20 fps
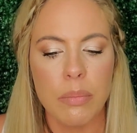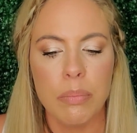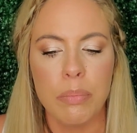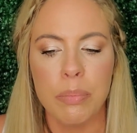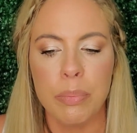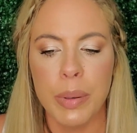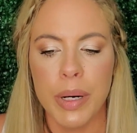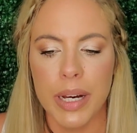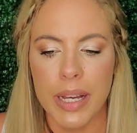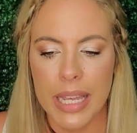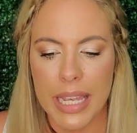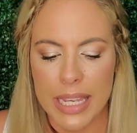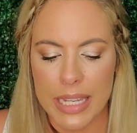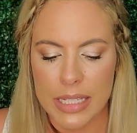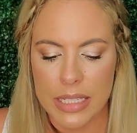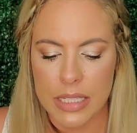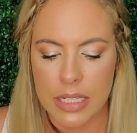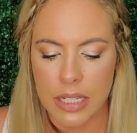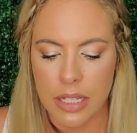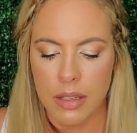
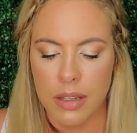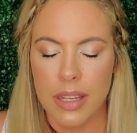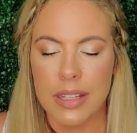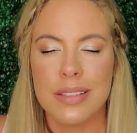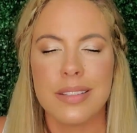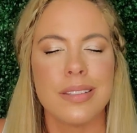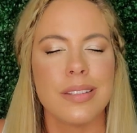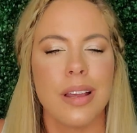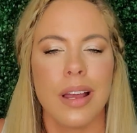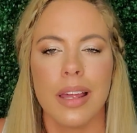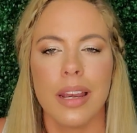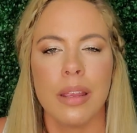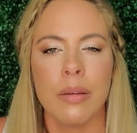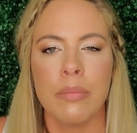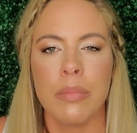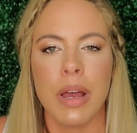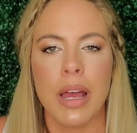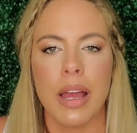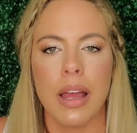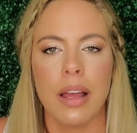but it's not in
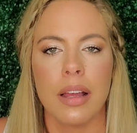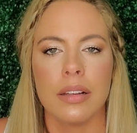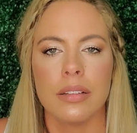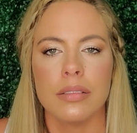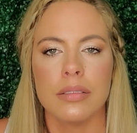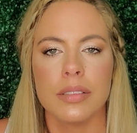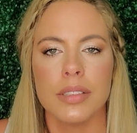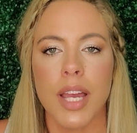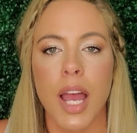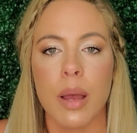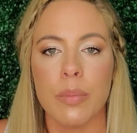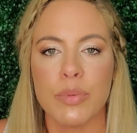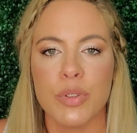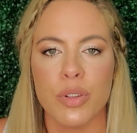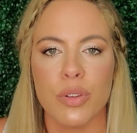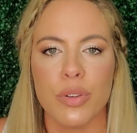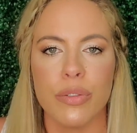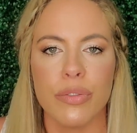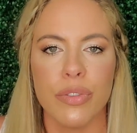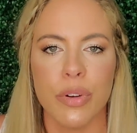my top
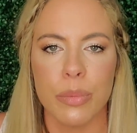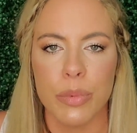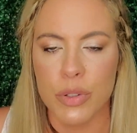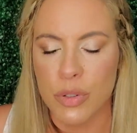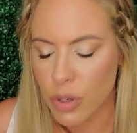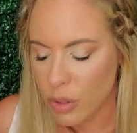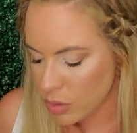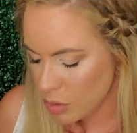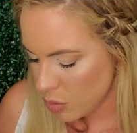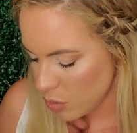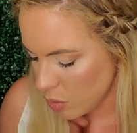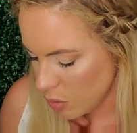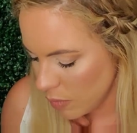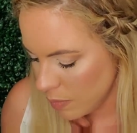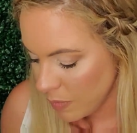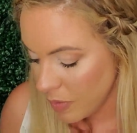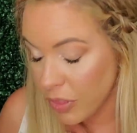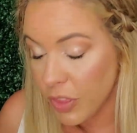2 from the drugstore.